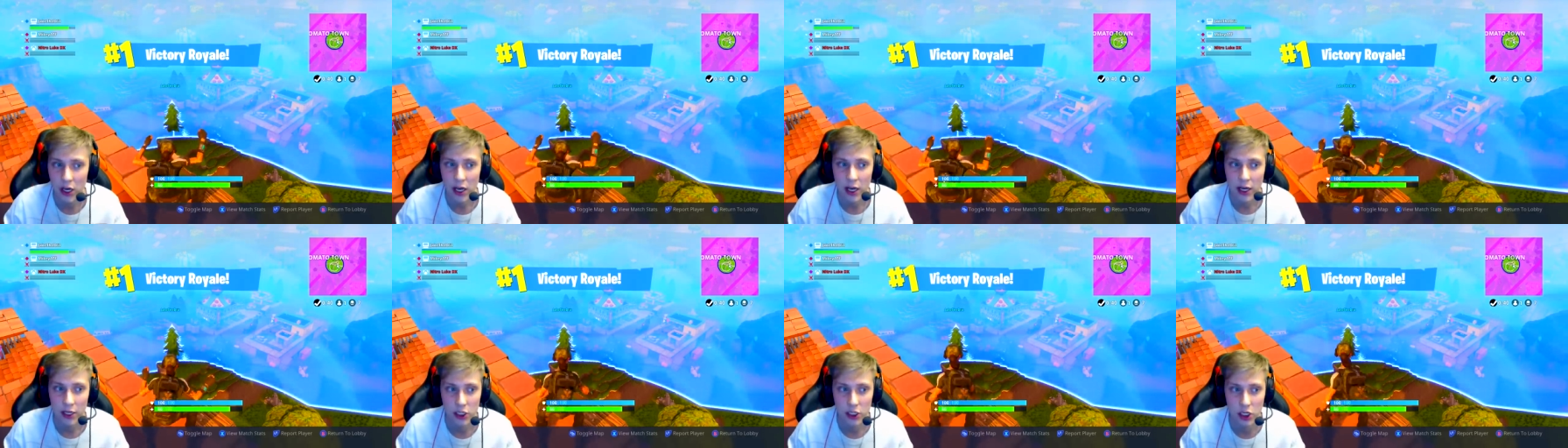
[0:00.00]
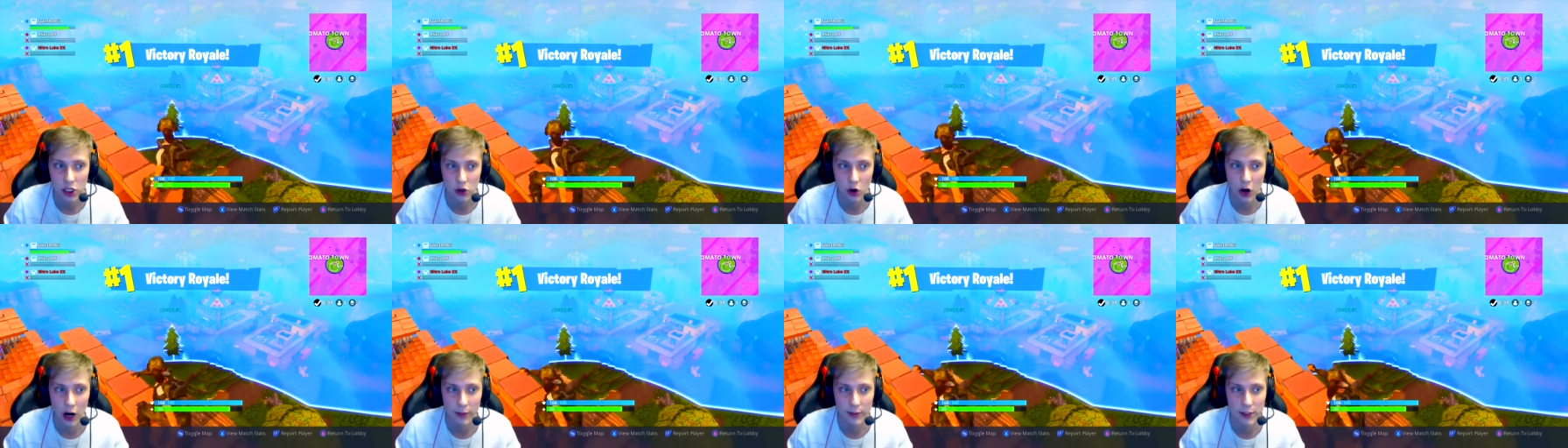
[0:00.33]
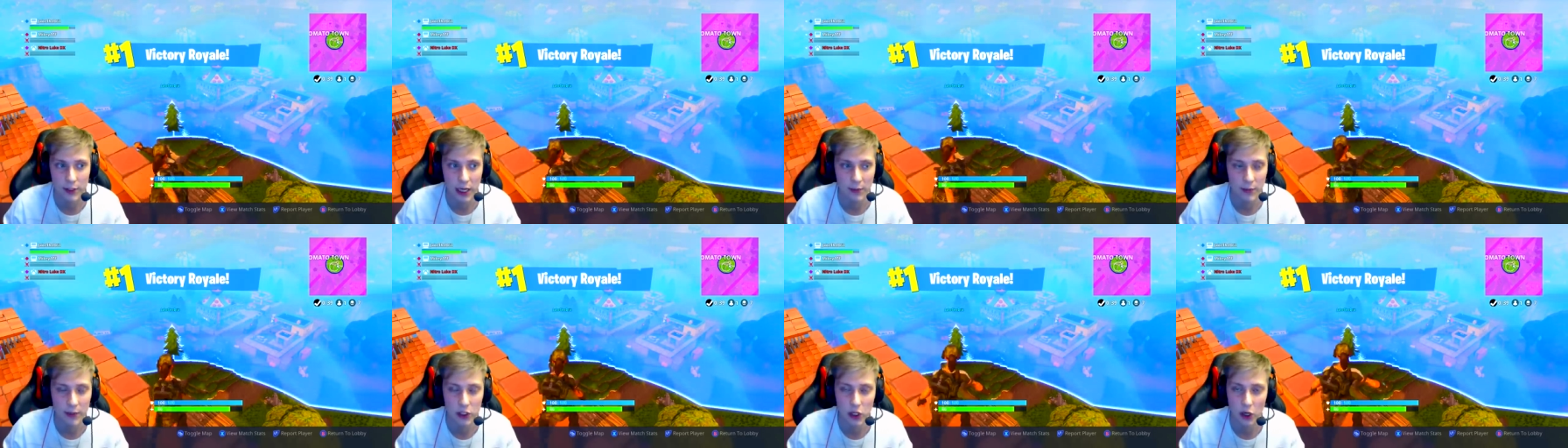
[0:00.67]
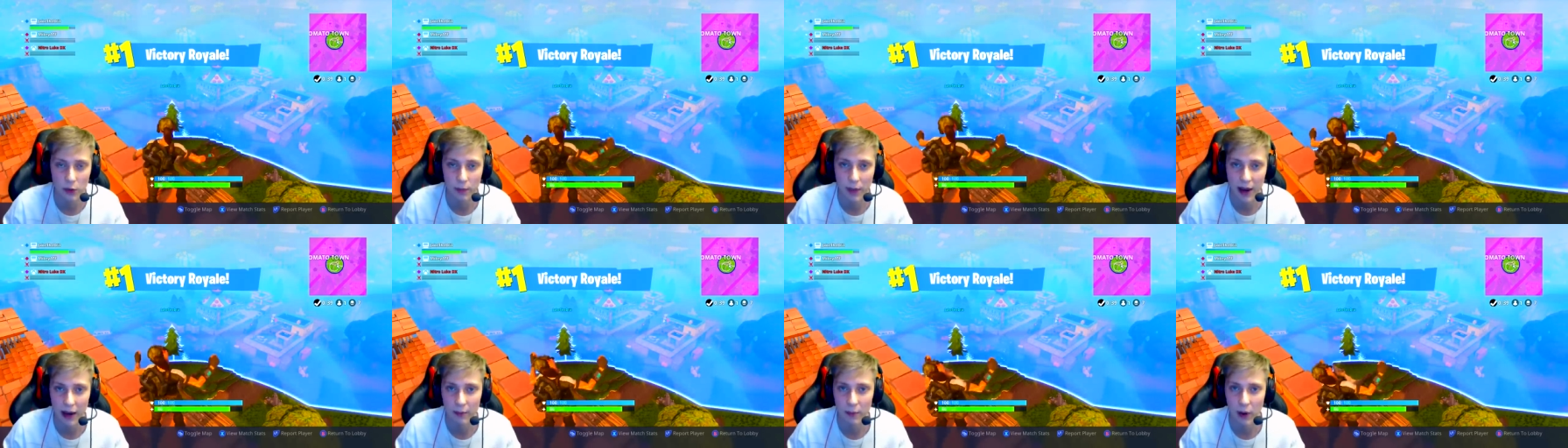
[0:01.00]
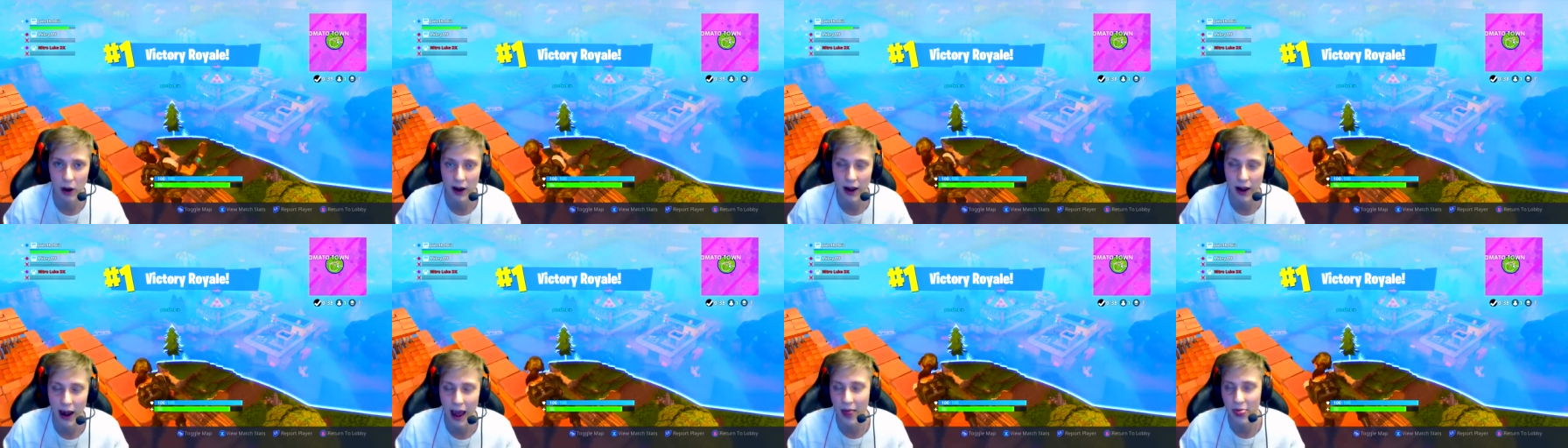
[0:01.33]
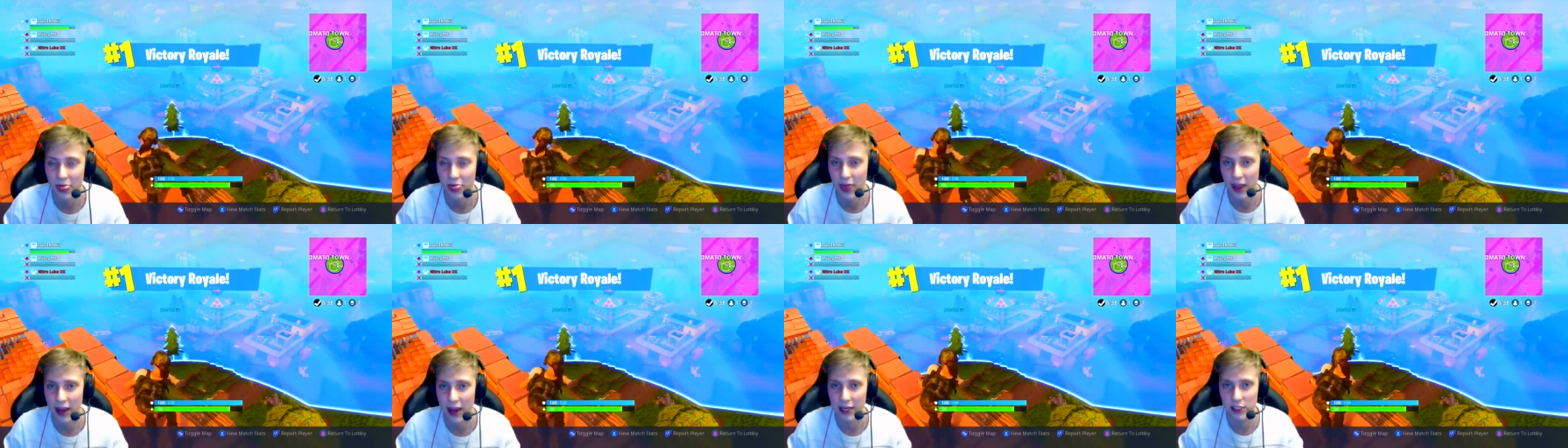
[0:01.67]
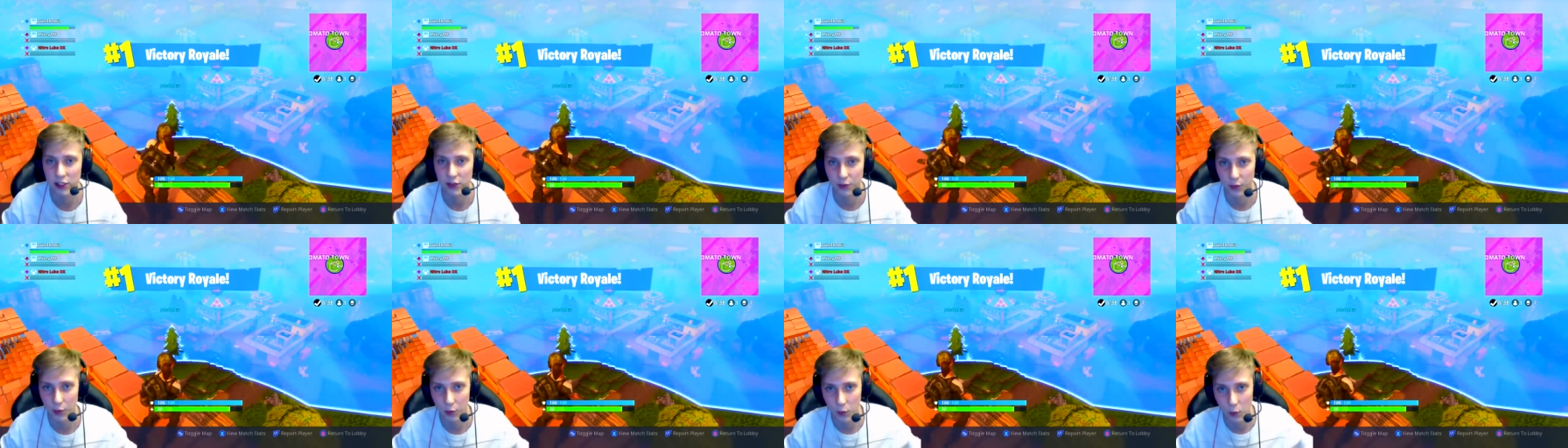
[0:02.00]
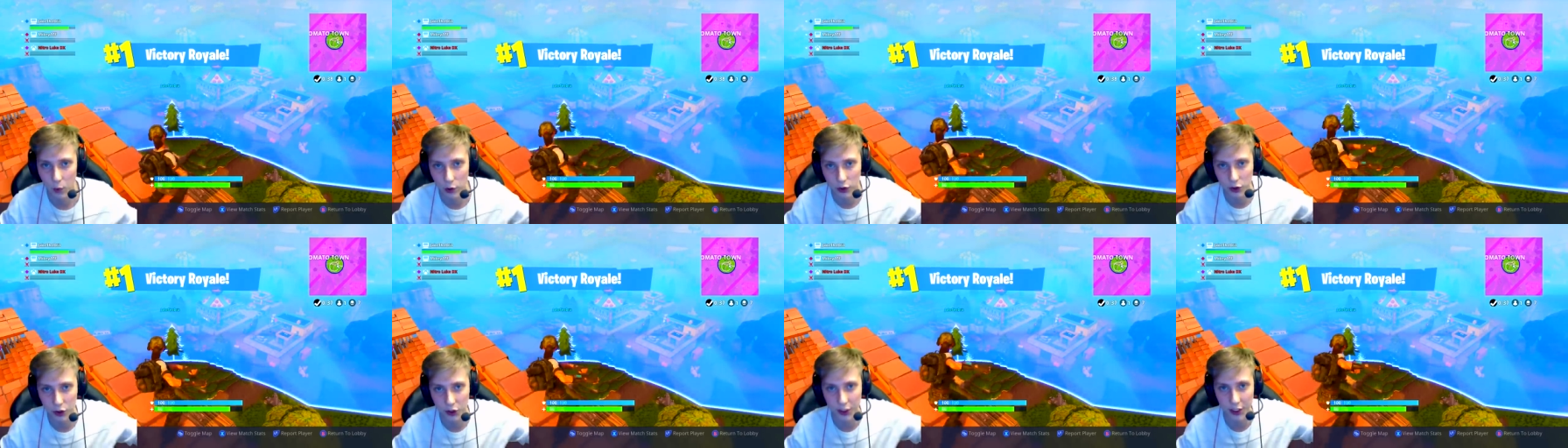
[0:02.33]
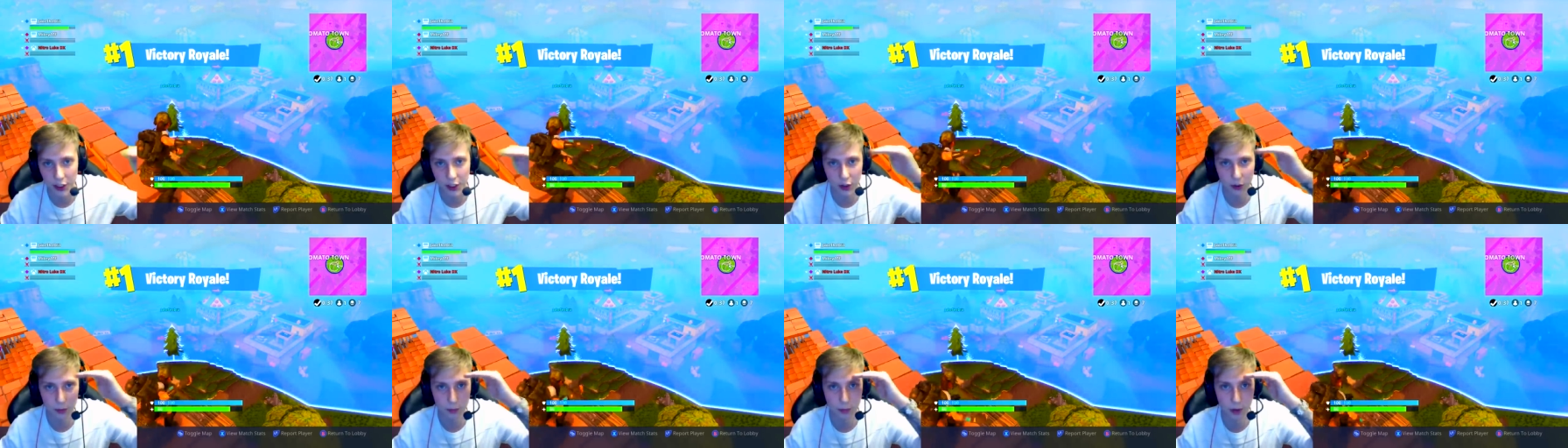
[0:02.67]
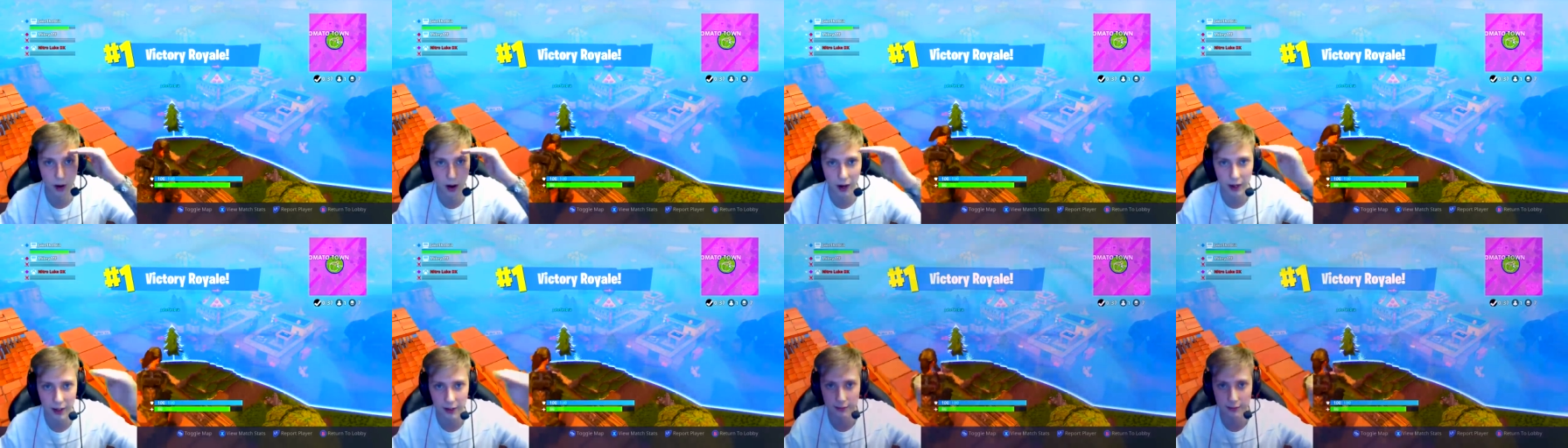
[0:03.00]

Subscribe to him. He's a good mate of mine. And thanks for watching. Goodbye.